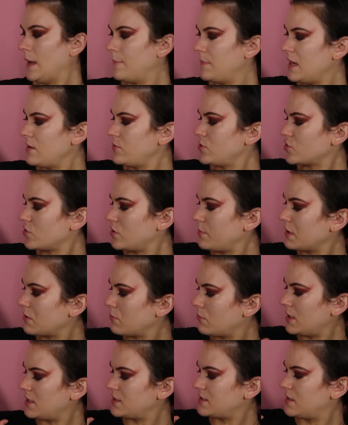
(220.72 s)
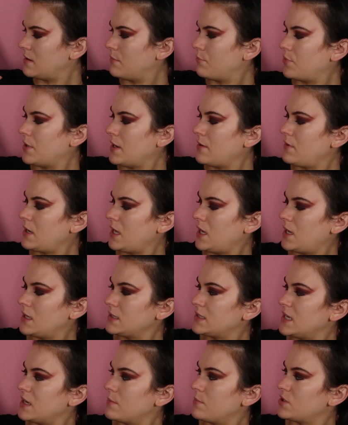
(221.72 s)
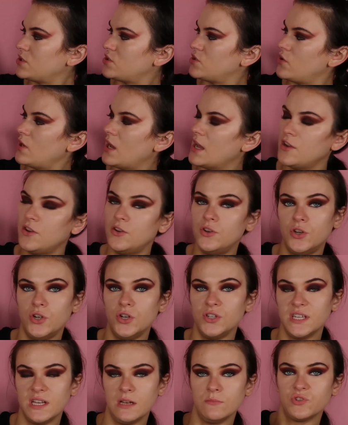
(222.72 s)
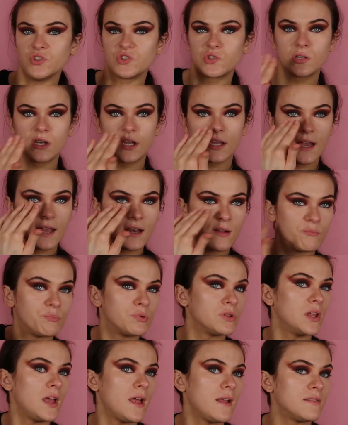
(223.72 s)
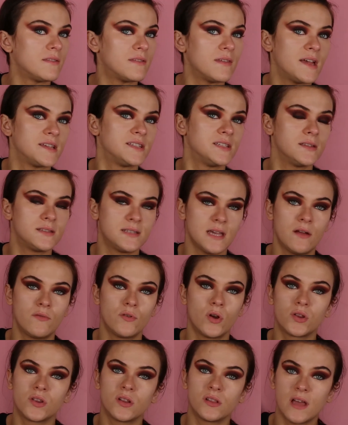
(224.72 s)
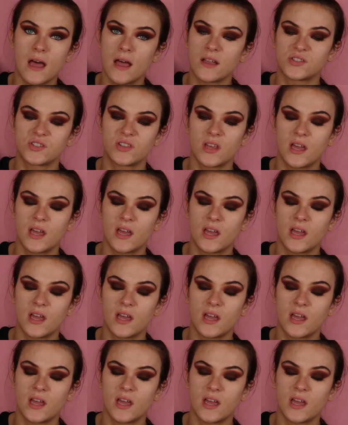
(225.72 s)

I'm now just going to be going into Brownie, Tiramisu and Nude, and I'm just going to kind of blend this down on the lash